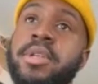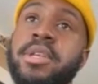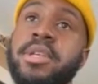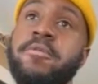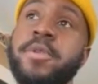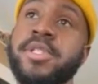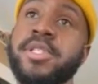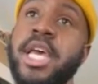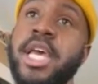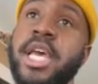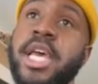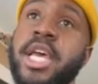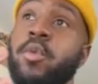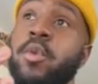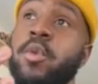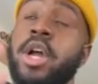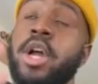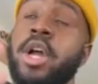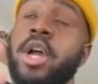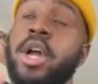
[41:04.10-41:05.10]
a different
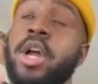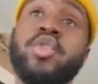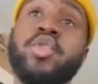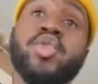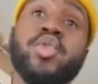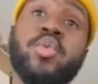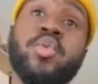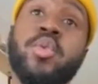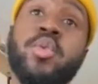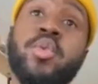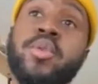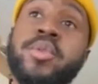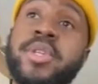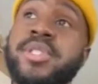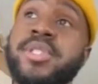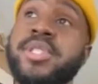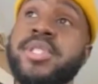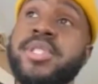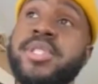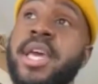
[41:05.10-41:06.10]
descent or an
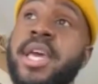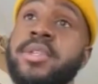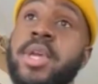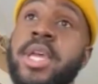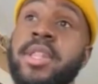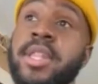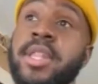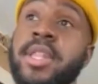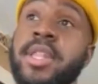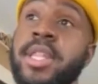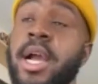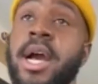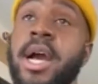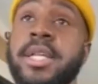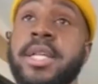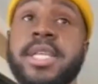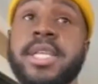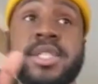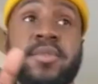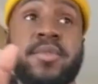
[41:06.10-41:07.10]
unusual descent in
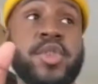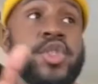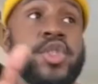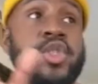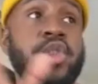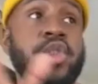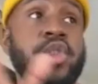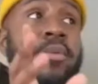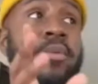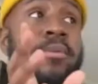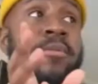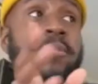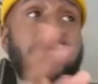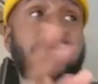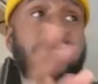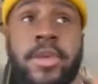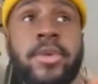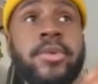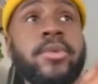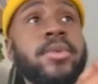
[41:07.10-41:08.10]
a
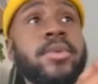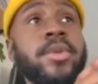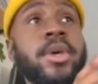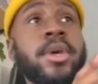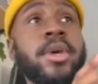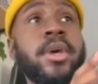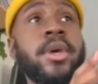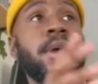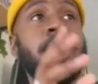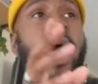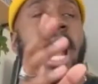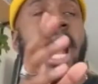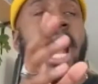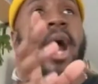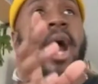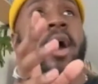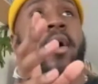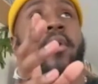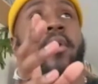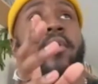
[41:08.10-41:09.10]
certain field.
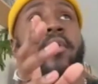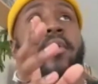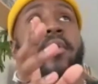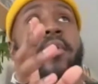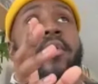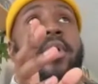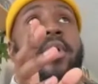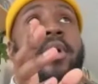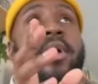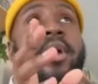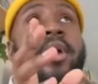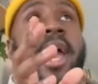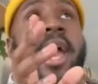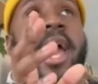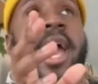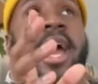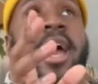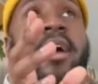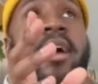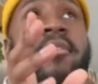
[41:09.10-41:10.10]
How
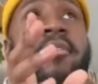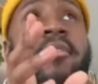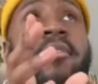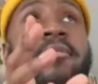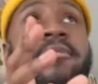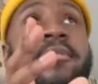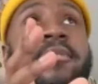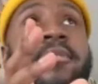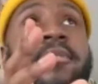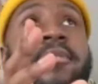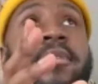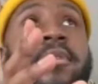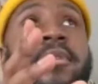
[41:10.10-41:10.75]
has